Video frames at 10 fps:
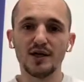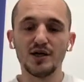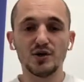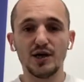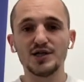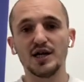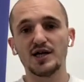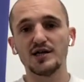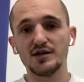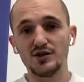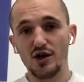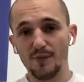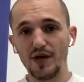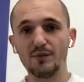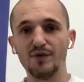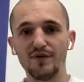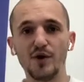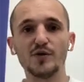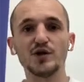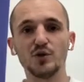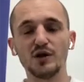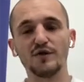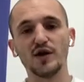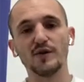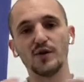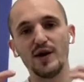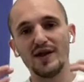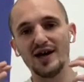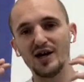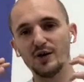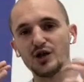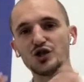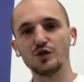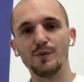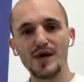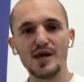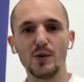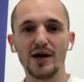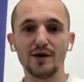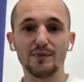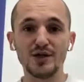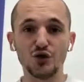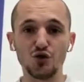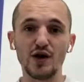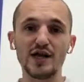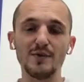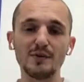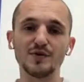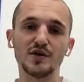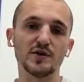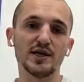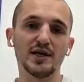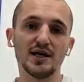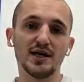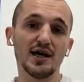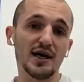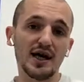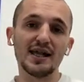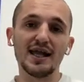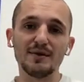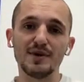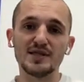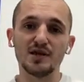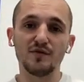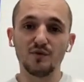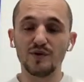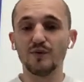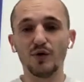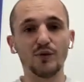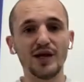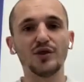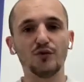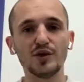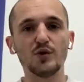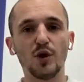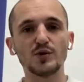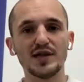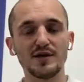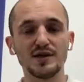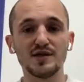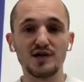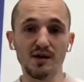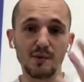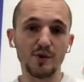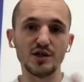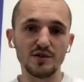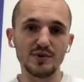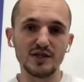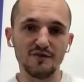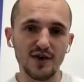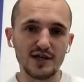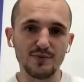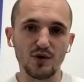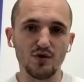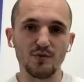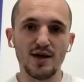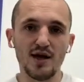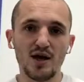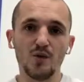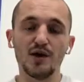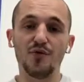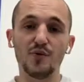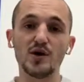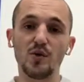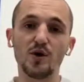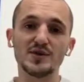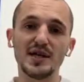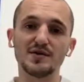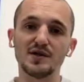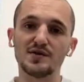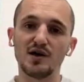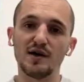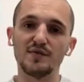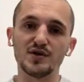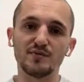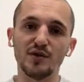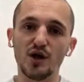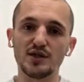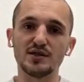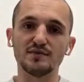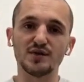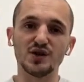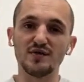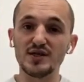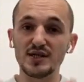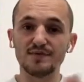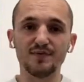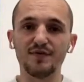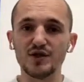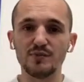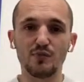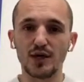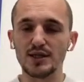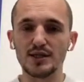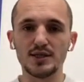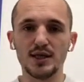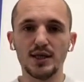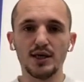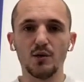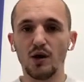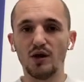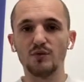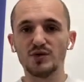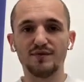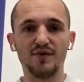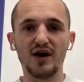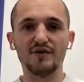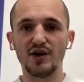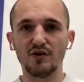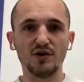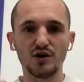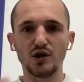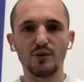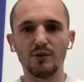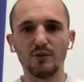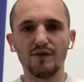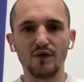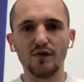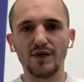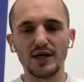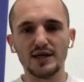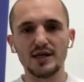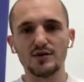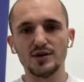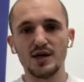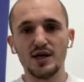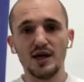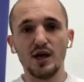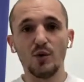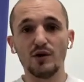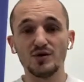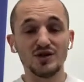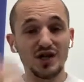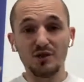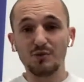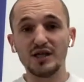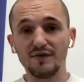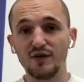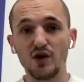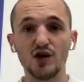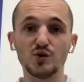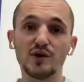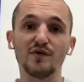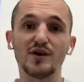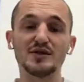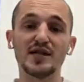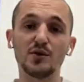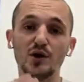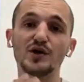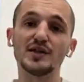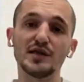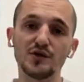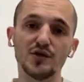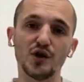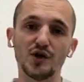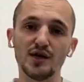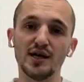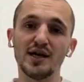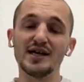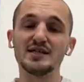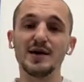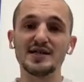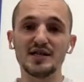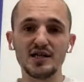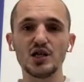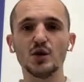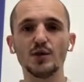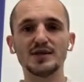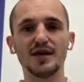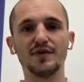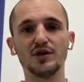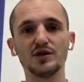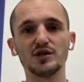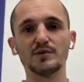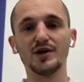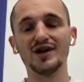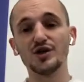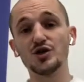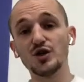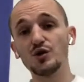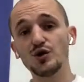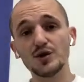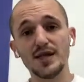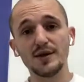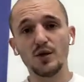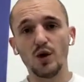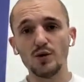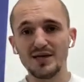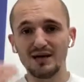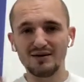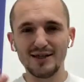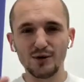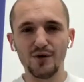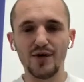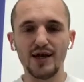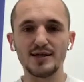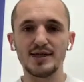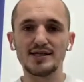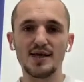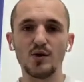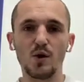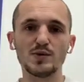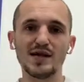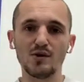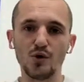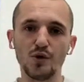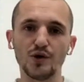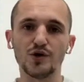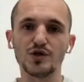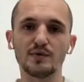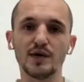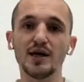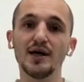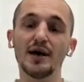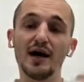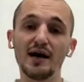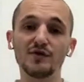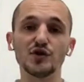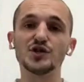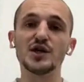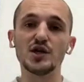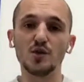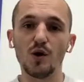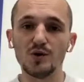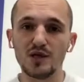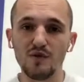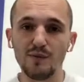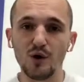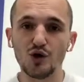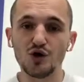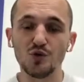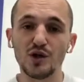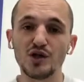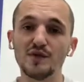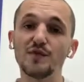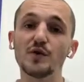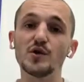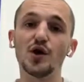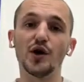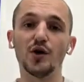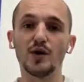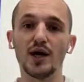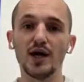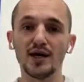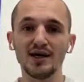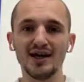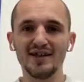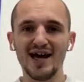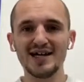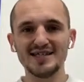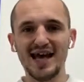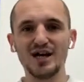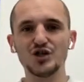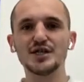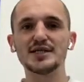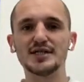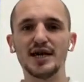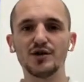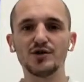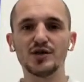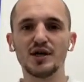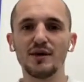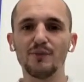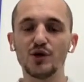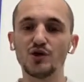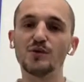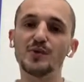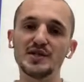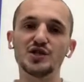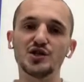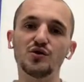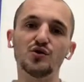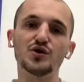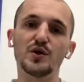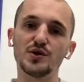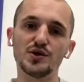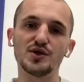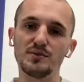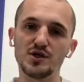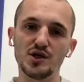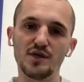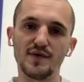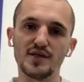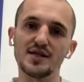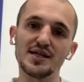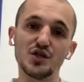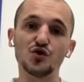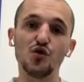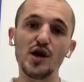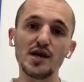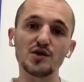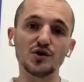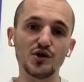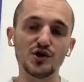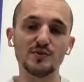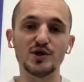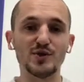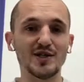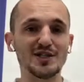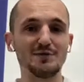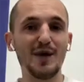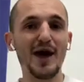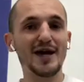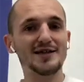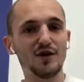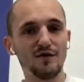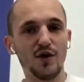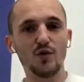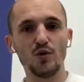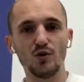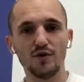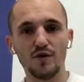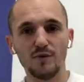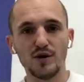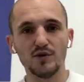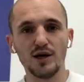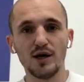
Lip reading: So I decided to start picking up the phone and doing the follow-up the way that I know I should be and the way I'd be training people to do it. And I landed myself, we had 3 quotes out at the time. I put this up into the Facebook group. We had 3 quotes out at the time for some marketing services for some brands. One of them was a 5-figure and a couple of them were 4-figure deals. And one of them was just, I completely forgot. 24 hours later, we got the deal done. It's about sending your quote out to the customer. And as soon as you send the quote out, little things like send the quote out and call the customer. Hi, I've just sent your quote to your inbox. Just wanted to confirm you got it okay. That is actually sales, but you can position it also as customer service. It's training your customer to expect a phone call from you.